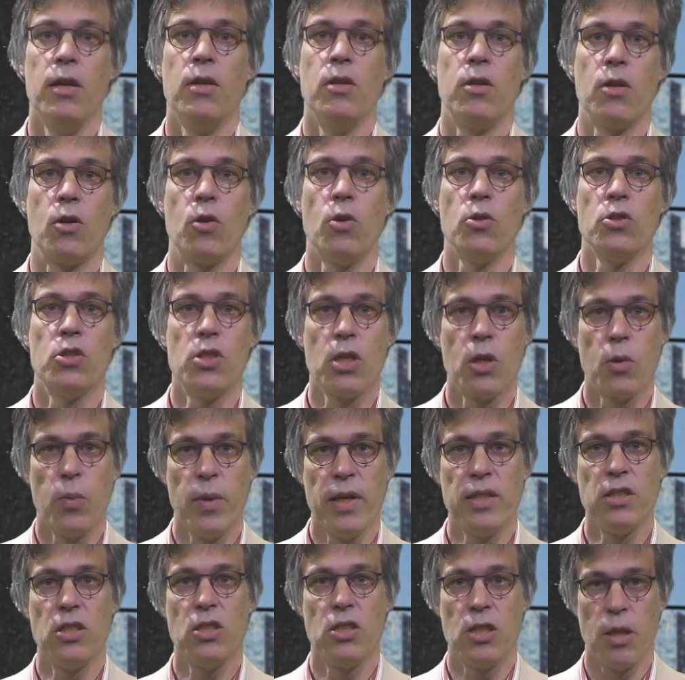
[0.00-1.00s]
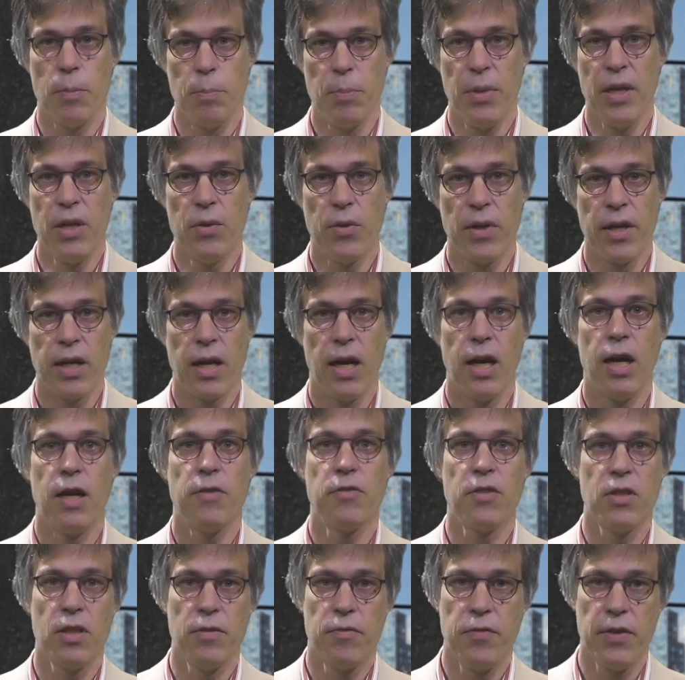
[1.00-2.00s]
the consequences appearing
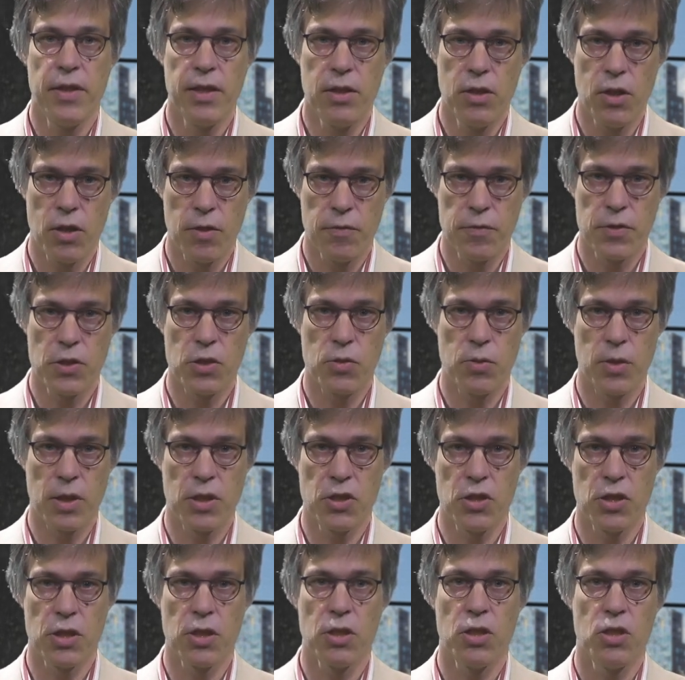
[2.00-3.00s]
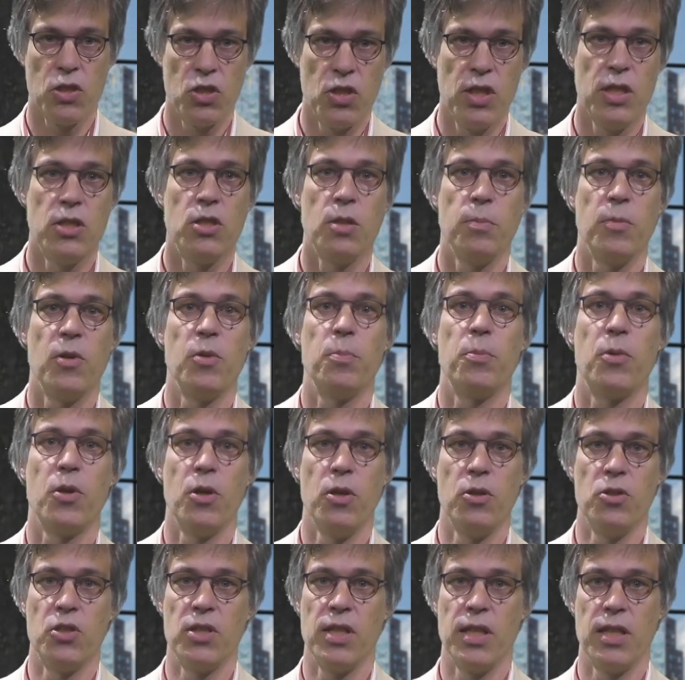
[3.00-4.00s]
after the failure of a structure, system or
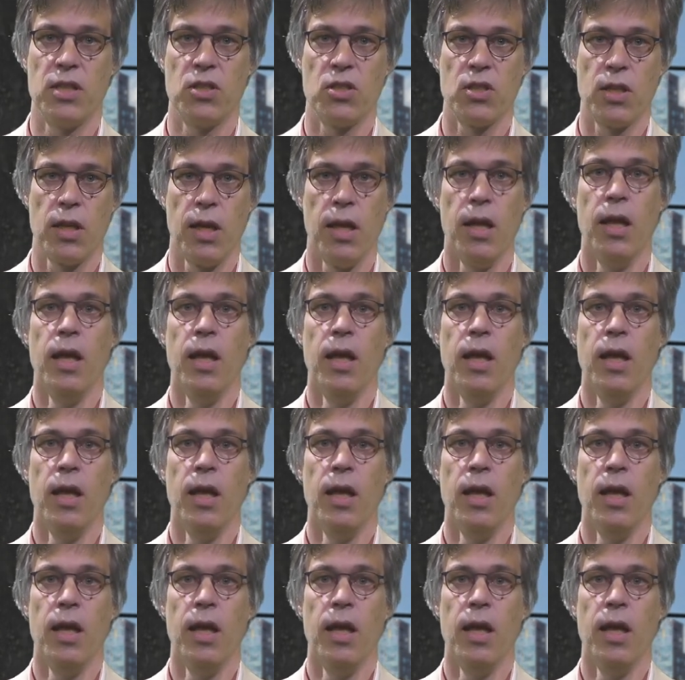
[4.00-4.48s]
process.